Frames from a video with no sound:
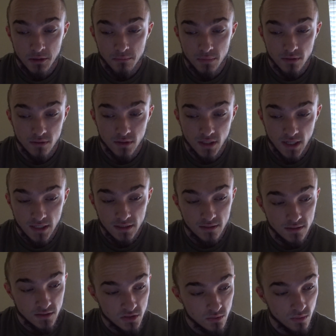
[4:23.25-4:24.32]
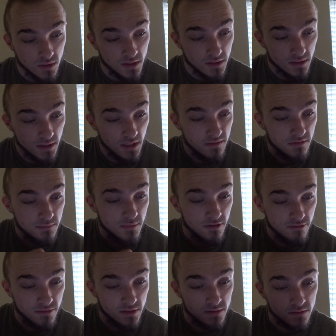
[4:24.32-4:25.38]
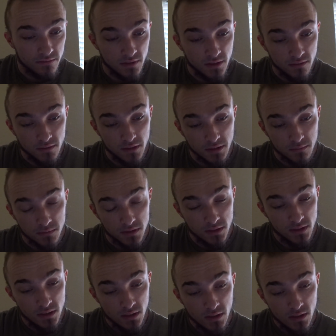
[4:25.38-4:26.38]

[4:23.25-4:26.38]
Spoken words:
But look at it this way, even my favorite video games,